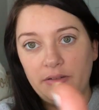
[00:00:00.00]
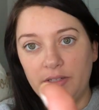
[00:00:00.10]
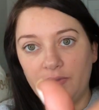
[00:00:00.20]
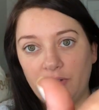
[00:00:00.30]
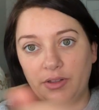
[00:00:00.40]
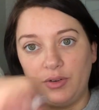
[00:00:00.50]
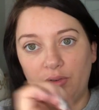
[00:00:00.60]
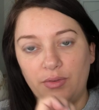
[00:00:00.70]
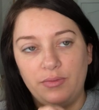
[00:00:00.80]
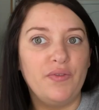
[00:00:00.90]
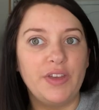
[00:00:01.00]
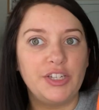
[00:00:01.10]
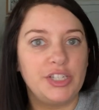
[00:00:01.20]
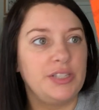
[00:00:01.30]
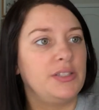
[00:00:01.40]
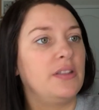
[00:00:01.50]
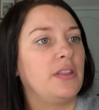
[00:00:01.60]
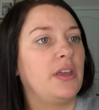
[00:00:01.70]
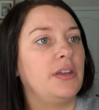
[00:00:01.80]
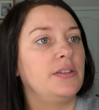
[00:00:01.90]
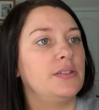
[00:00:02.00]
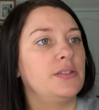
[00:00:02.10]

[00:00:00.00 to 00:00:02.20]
different little veggies and things,